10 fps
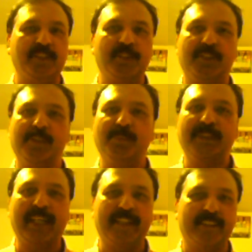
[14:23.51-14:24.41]
YouTube
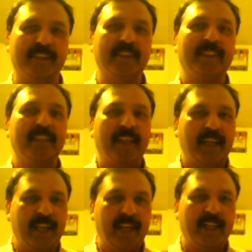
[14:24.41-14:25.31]
channel
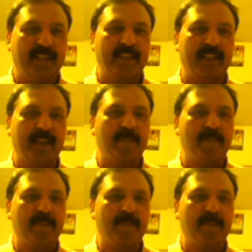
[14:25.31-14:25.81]
and